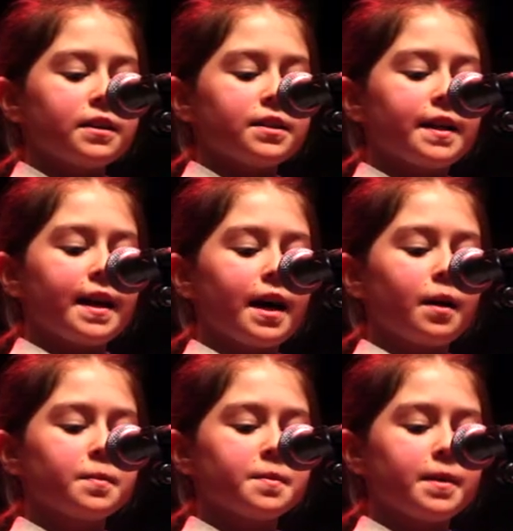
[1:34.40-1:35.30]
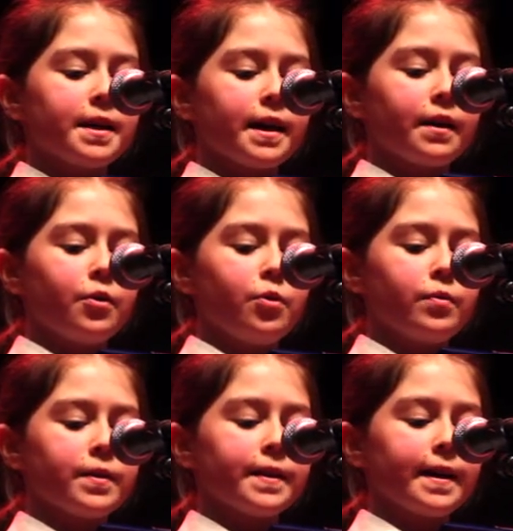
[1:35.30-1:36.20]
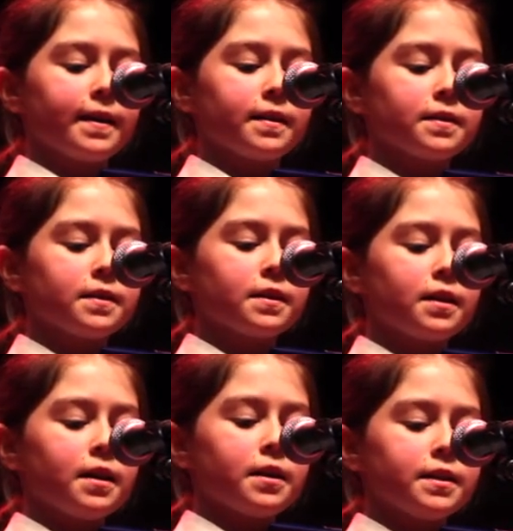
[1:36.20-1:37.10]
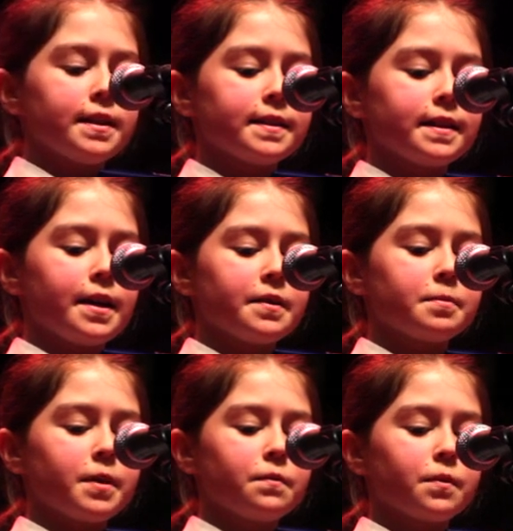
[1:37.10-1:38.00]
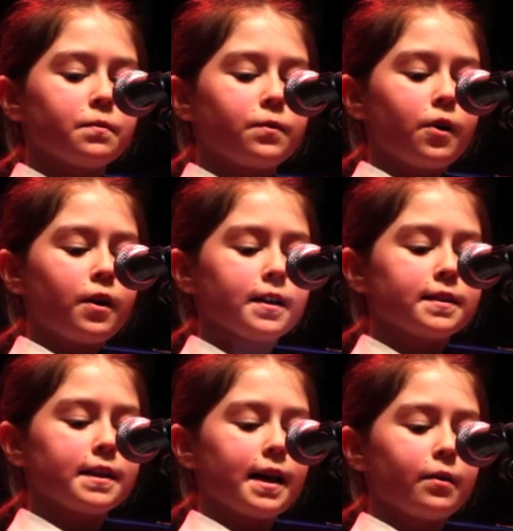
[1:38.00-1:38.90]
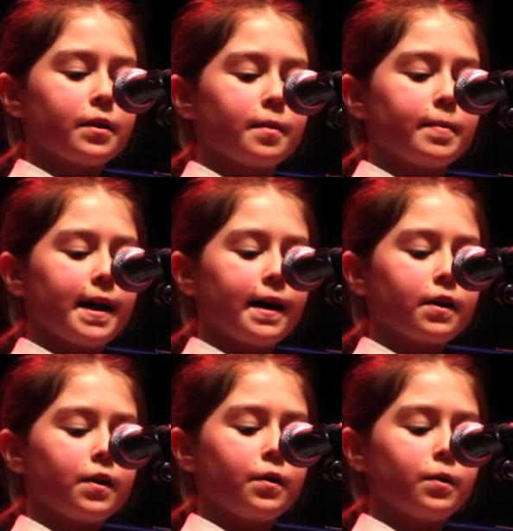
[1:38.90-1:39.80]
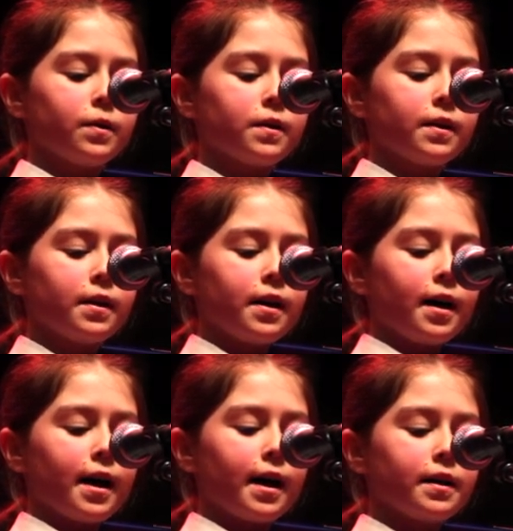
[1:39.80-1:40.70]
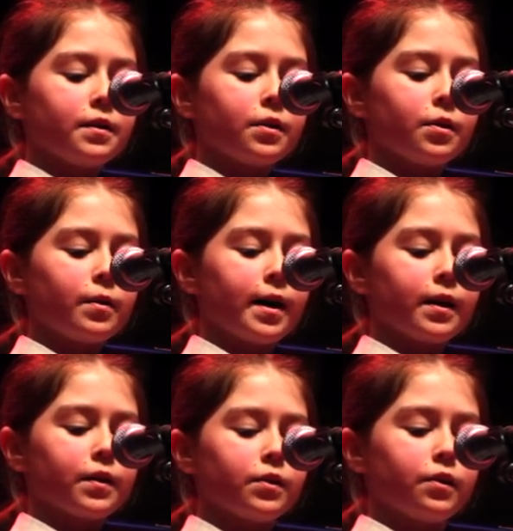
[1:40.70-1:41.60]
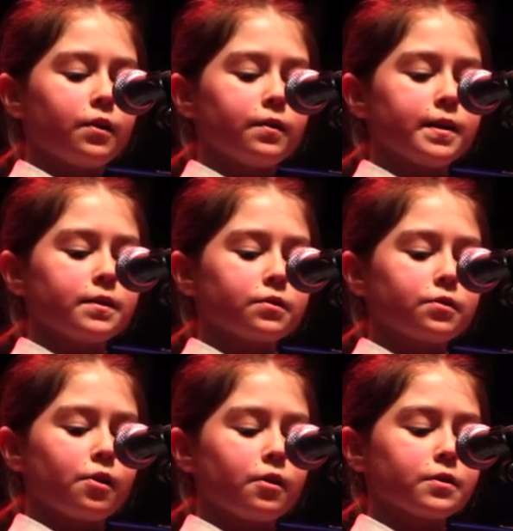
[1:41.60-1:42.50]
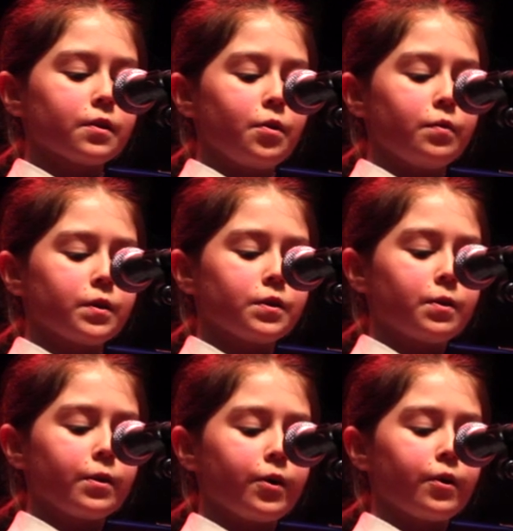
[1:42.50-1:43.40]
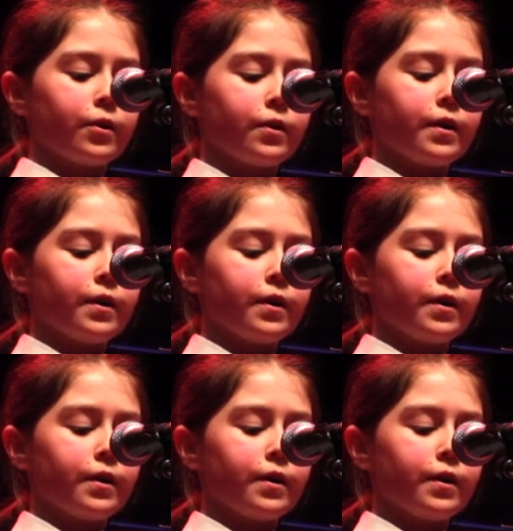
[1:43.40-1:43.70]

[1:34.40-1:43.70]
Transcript: She helps me get over things. She saves me from falling down a black hole. I know I can always cross over to her.